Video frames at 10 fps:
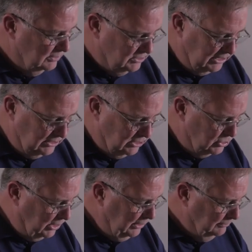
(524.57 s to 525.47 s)
C to
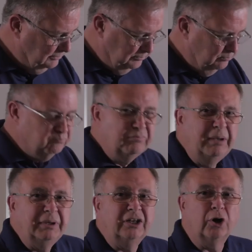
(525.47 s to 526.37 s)
G,
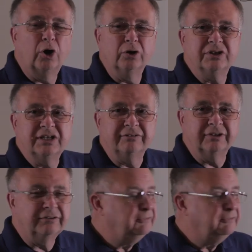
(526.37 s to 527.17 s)
maybe an octave in a